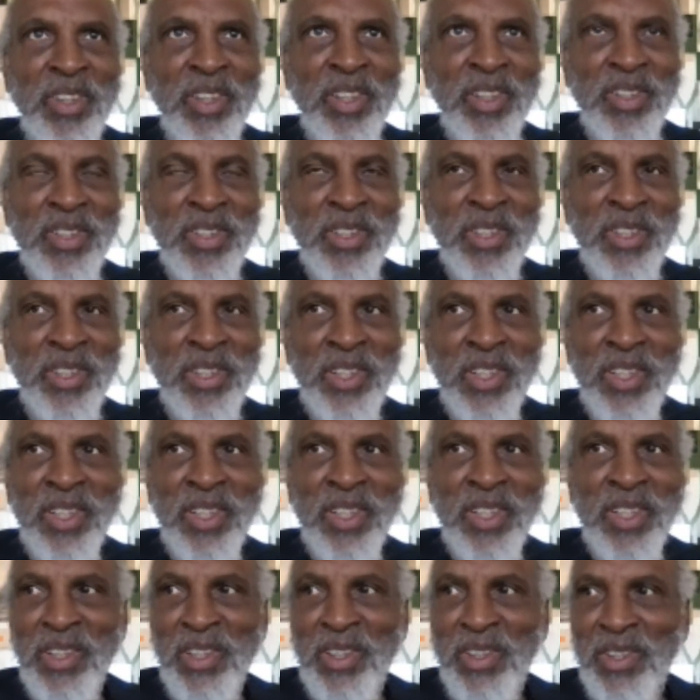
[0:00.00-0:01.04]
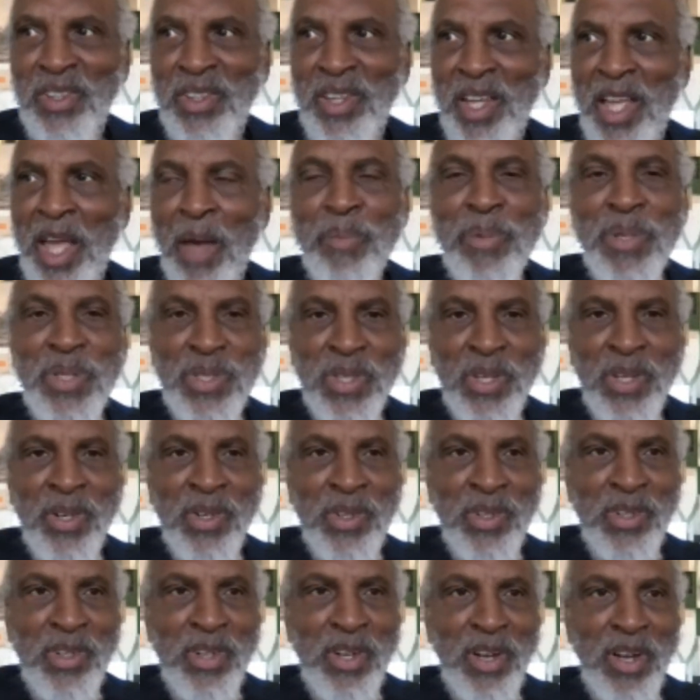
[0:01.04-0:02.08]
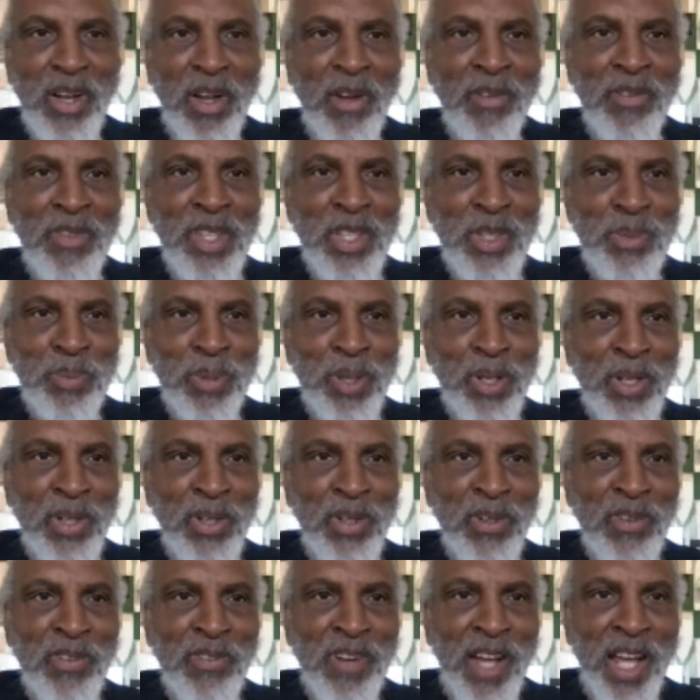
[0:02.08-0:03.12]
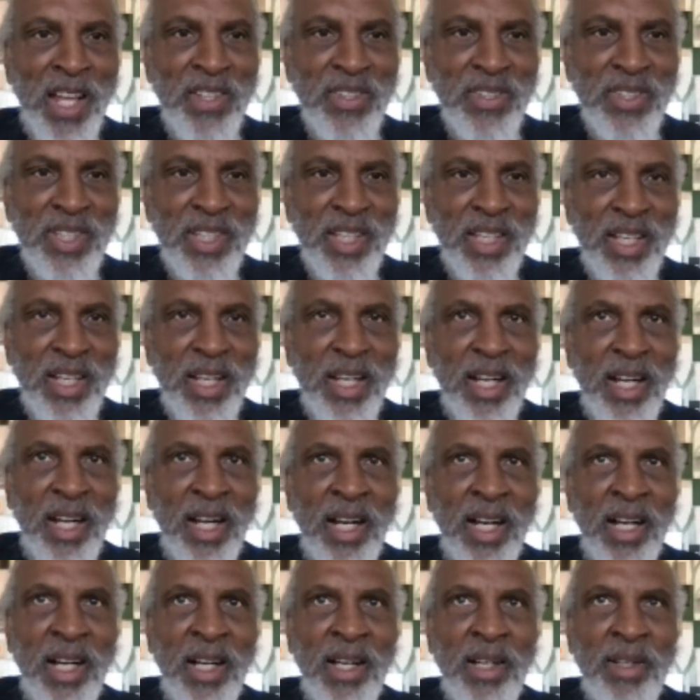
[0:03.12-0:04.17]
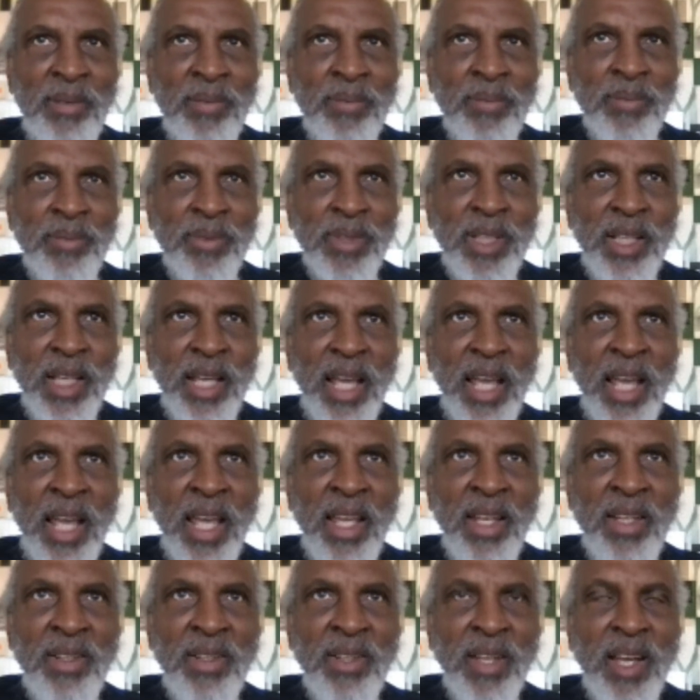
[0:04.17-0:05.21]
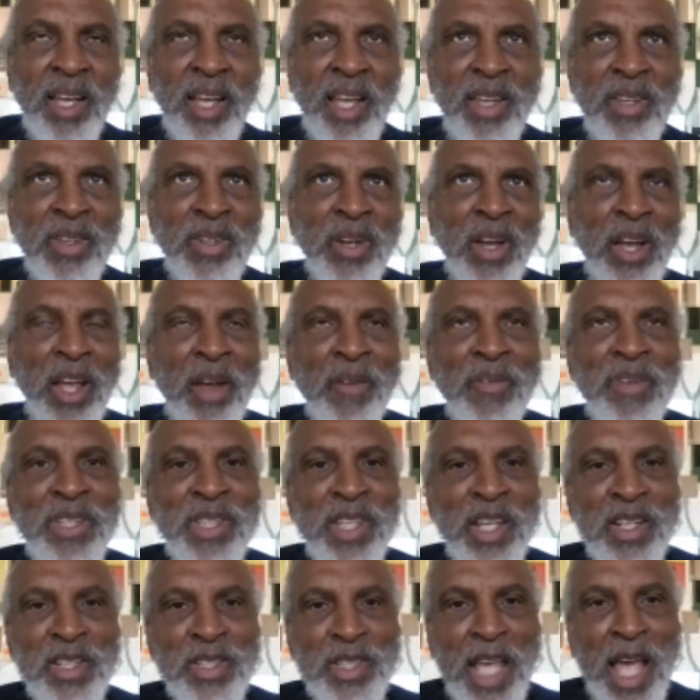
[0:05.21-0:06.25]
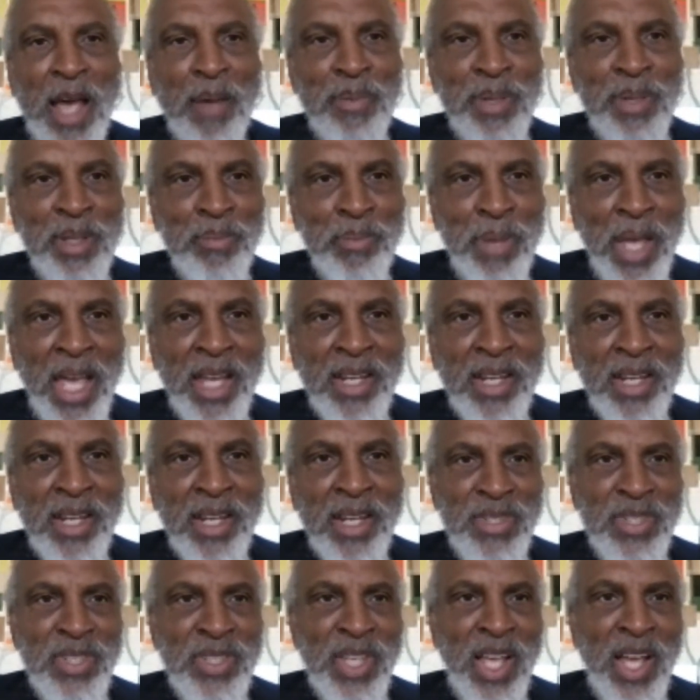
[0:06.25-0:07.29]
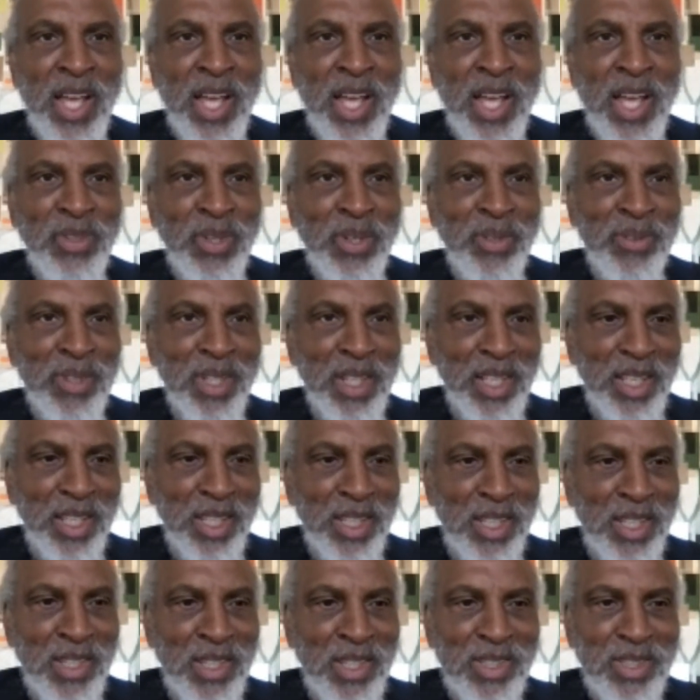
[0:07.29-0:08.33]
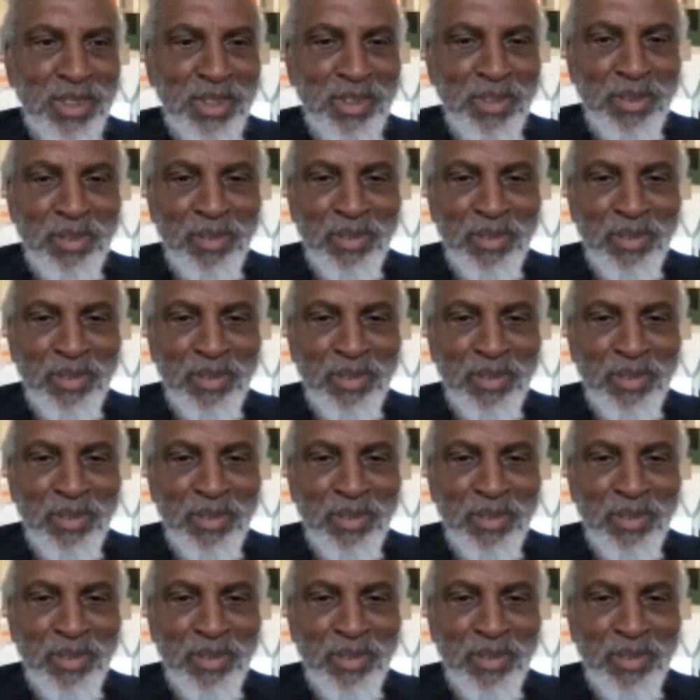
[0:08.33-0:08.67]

the, the, the, epicenter of these political fights. Um, and you know everything that's happening bad in our society sort of gets